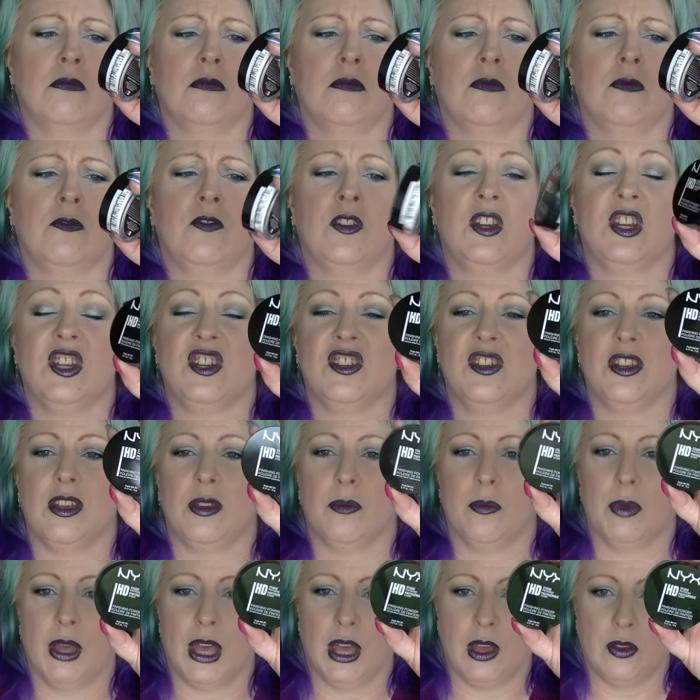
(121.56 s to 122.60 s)
finishing
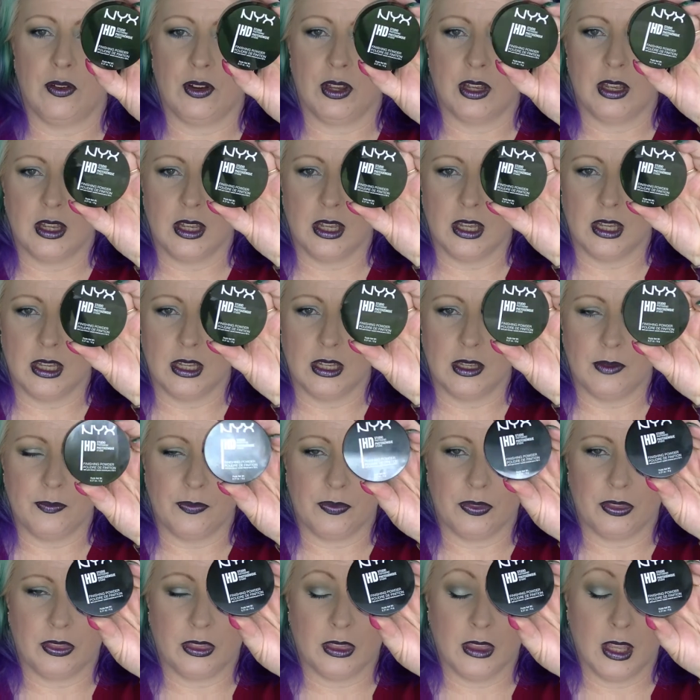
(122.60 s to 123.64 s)
powder.
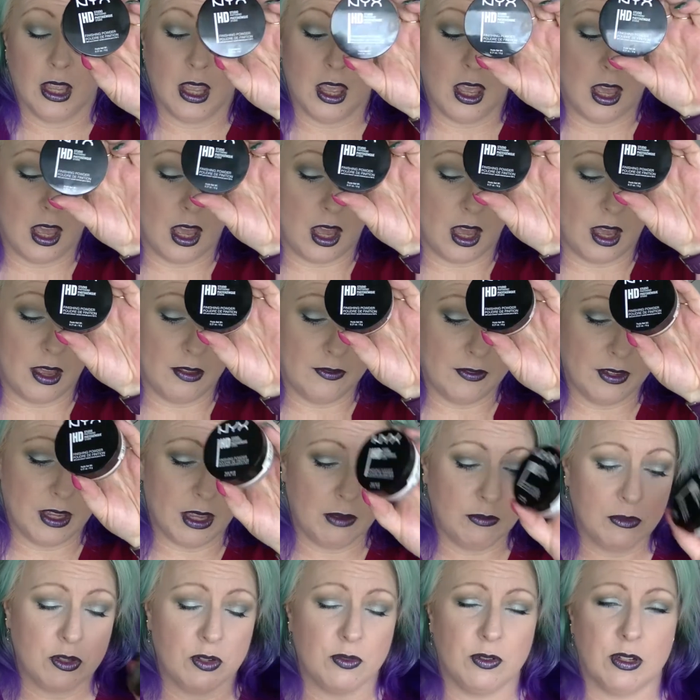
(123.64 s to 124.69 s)
I've
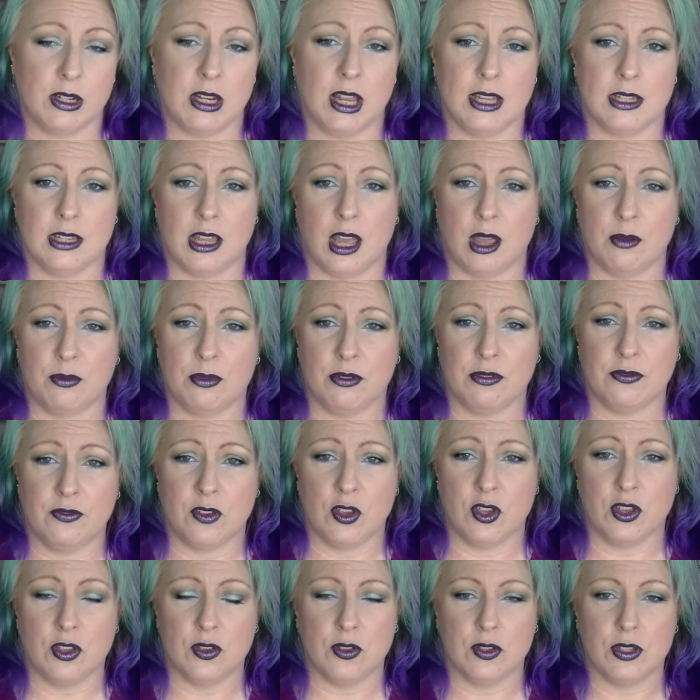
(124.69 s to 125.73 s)
come to realize I prefer
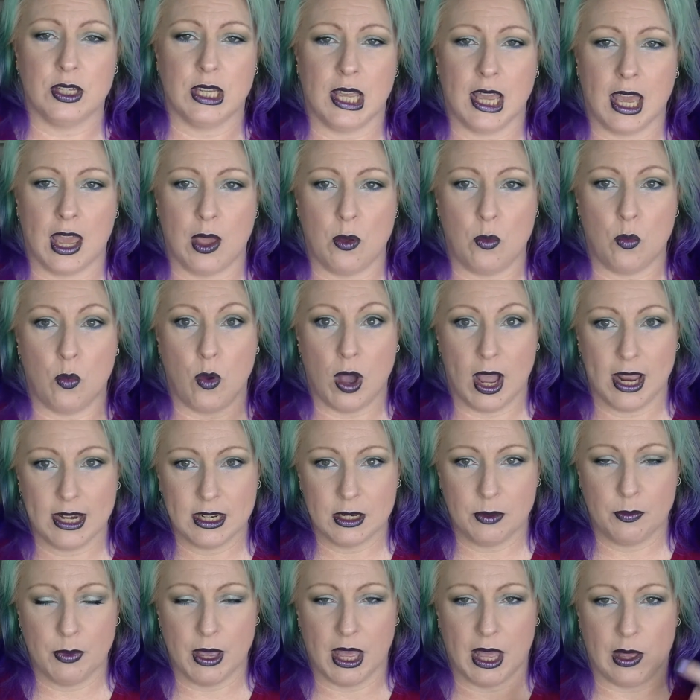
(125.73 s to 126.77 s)
using a white
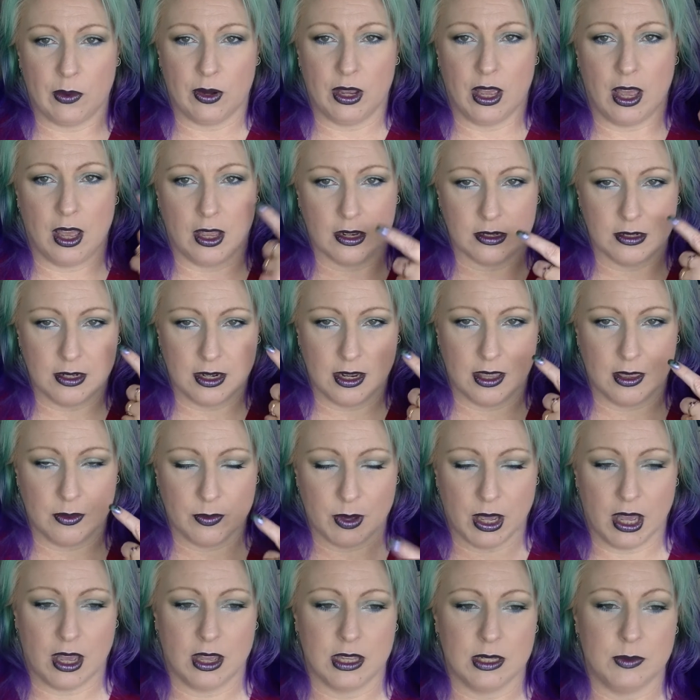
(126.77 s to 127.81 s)
powder underneath my
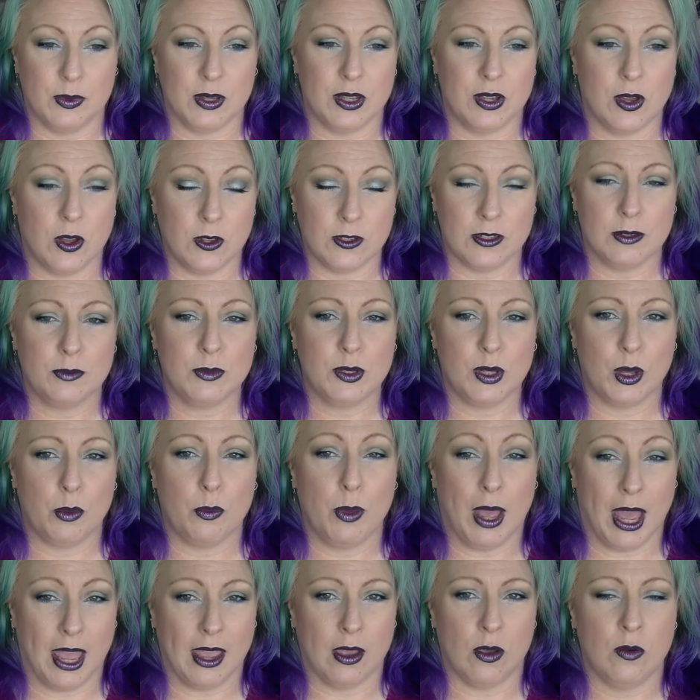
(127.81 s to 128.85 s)
eyes because I'm so
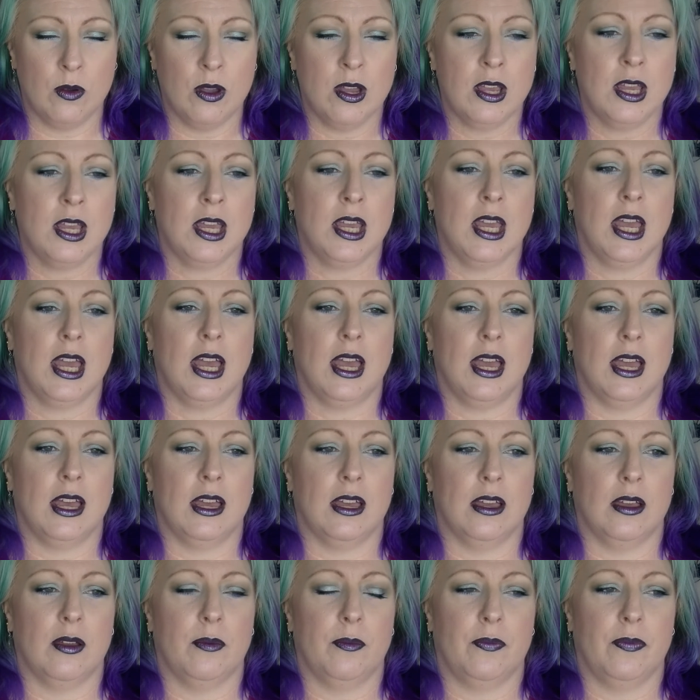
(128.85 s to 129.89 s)
pale,
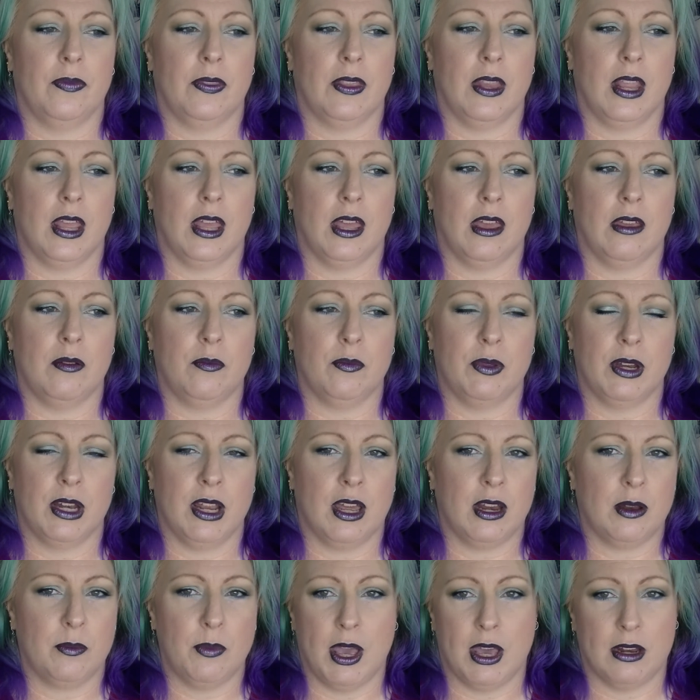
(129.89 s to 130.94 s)
and
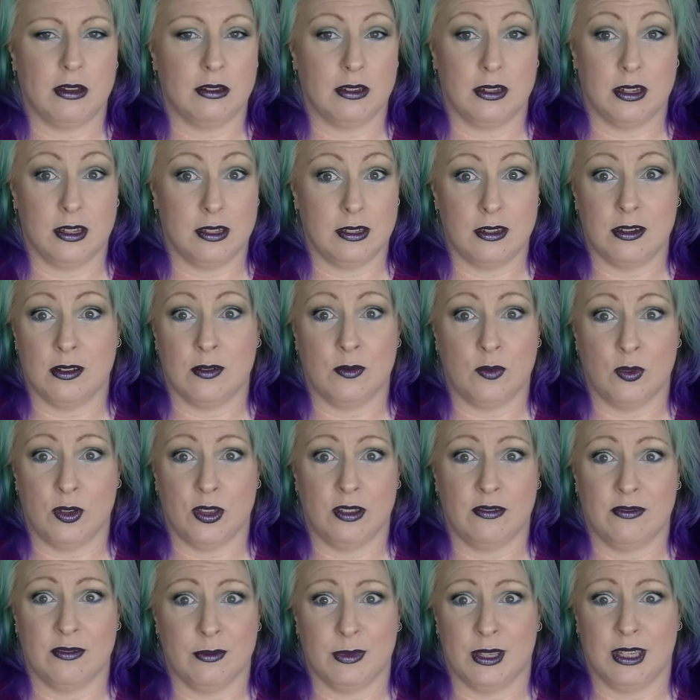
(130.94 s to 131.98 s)
banana powder does not work
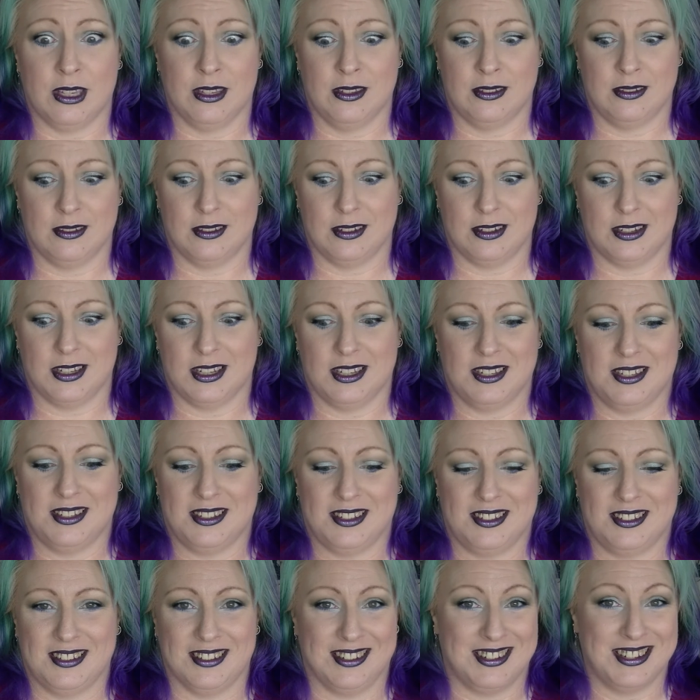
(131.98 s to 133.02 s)
for me. It
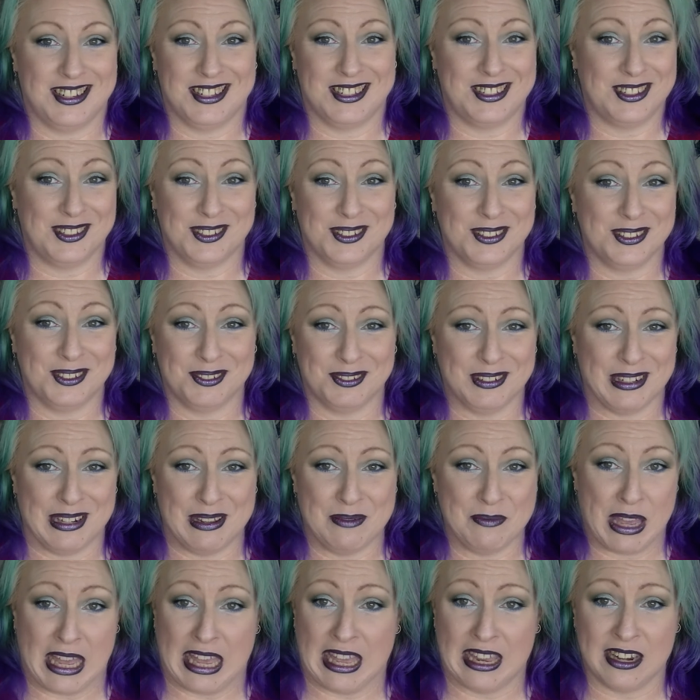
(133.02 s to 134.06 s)
just looks really
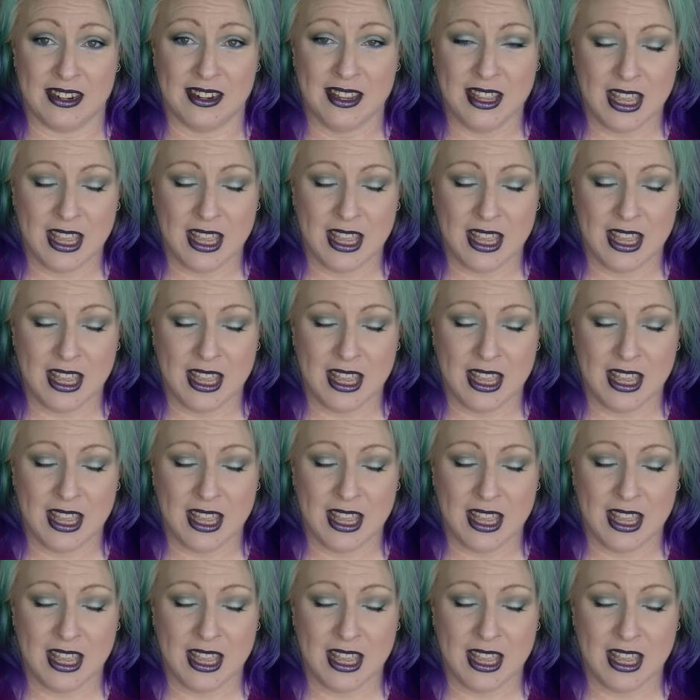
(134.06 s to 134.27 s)
bad.